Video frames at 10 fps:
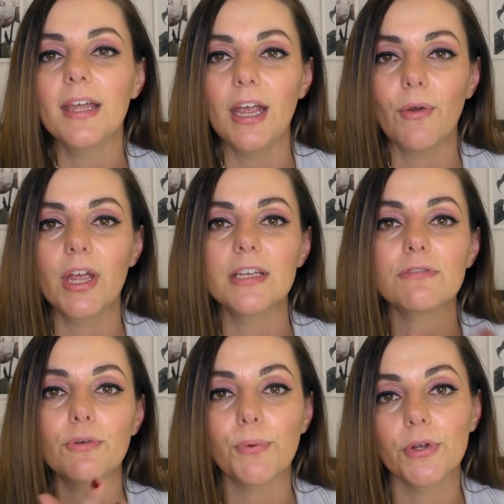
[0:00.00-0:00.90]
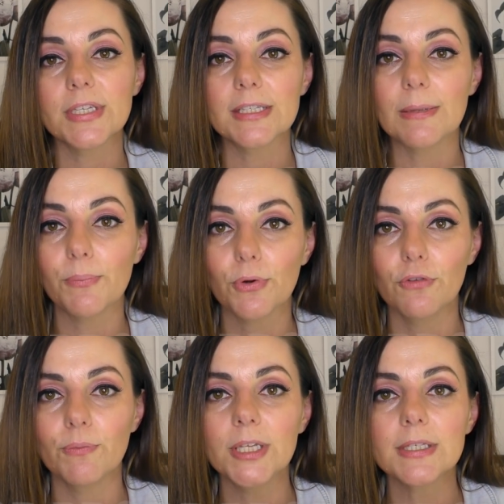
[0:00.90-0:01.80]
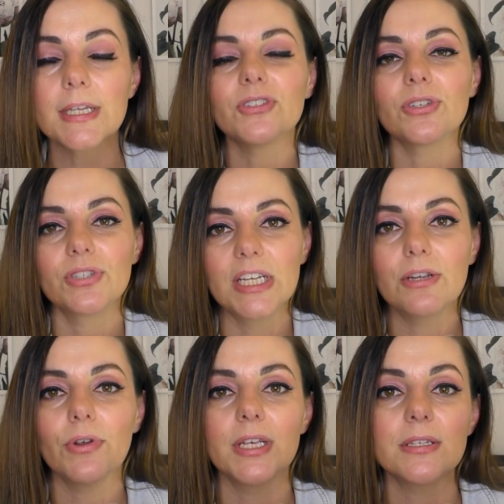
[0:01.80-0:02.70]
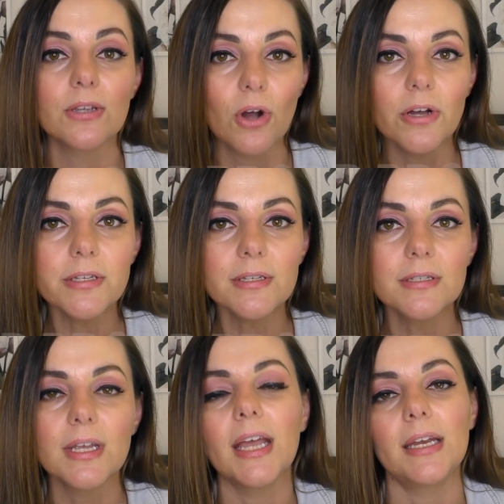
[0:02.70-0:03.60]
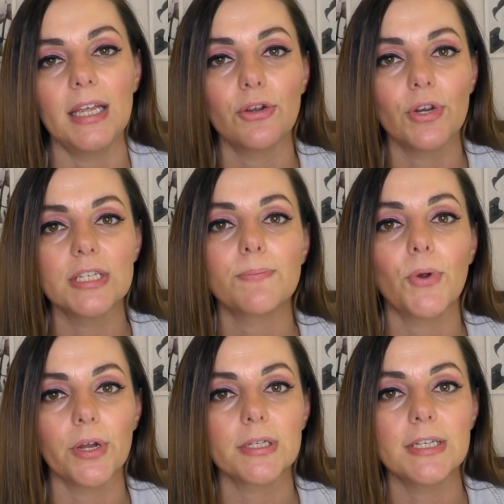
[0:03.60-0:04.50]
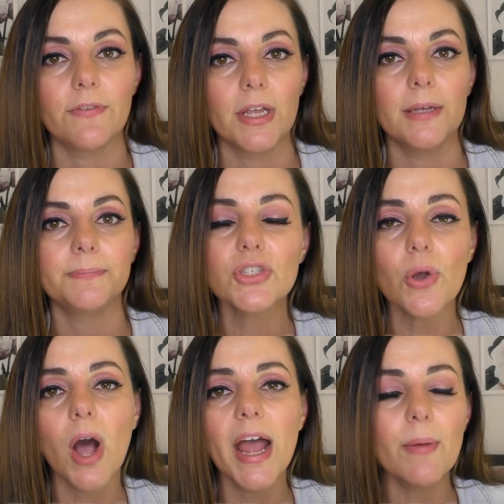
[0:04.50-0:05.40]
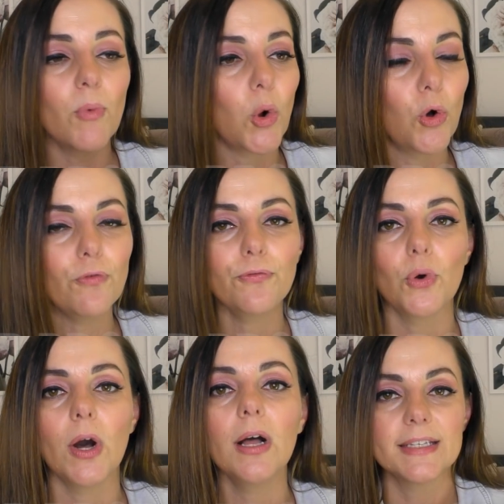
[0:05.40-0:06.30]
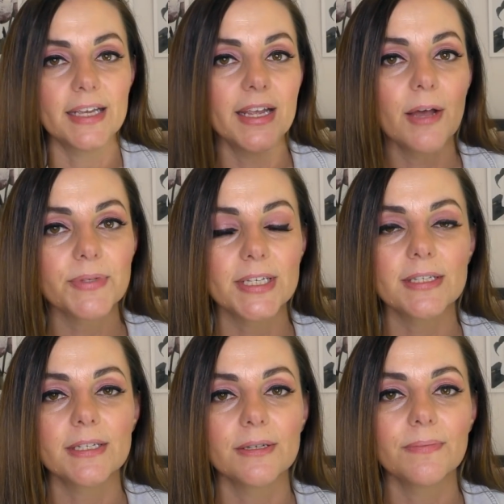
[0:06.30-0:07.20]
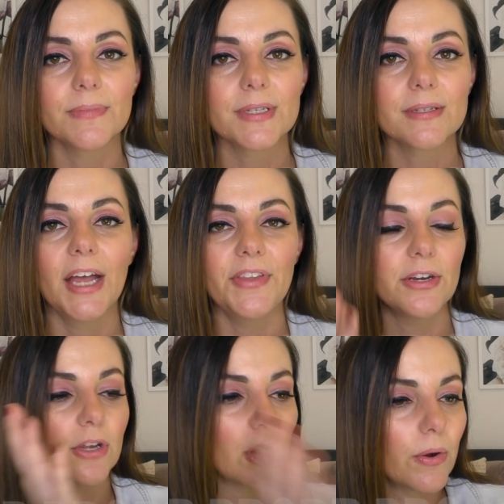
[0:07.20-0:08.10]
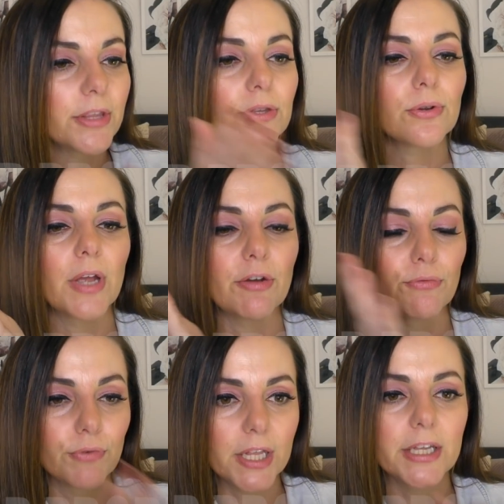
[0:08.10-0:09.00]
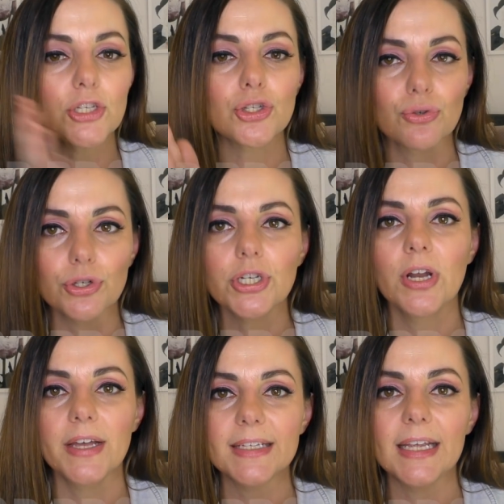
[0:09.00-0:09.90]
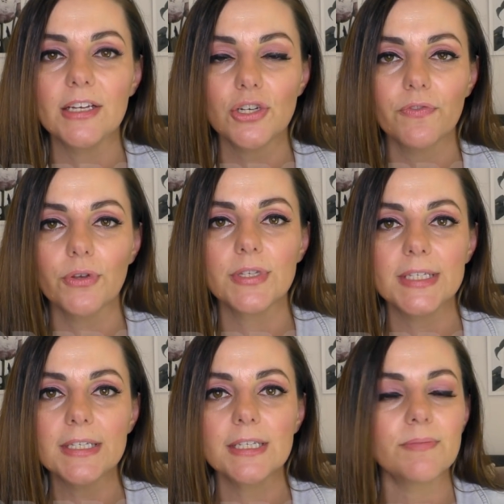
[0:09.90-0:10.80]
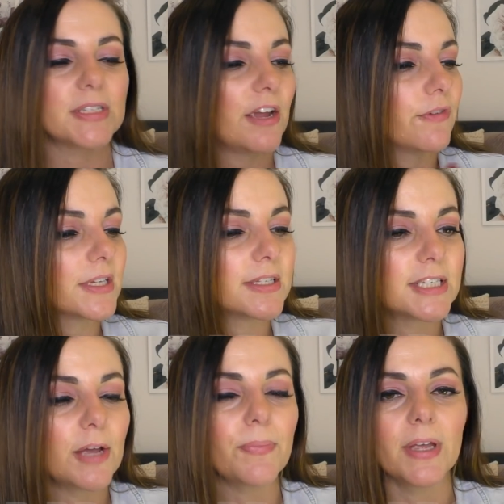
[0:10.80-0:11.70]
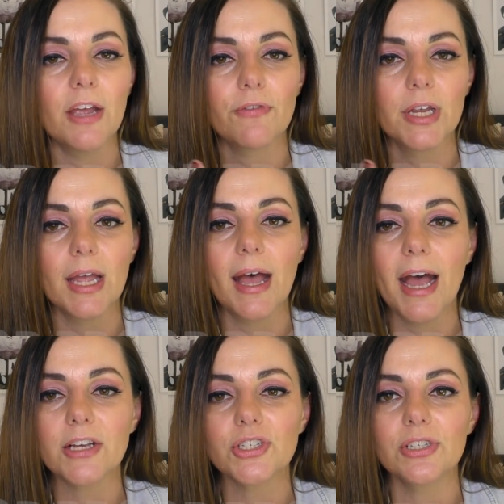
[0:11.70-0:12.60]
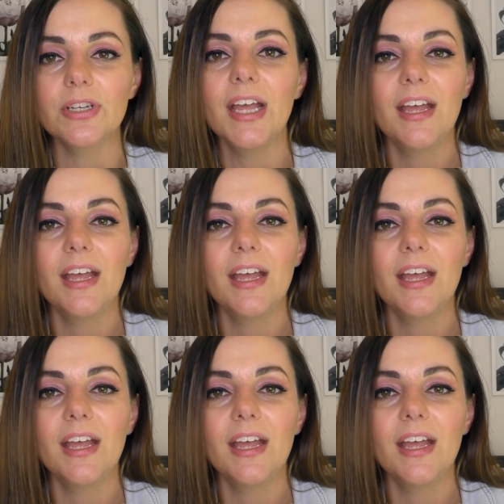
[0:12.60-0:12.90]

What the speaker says: areas for process improvements to decrease cost and increase productivity. So I am all for setting up systems and then going through and really scrutinizing each of those systems, every step, every action,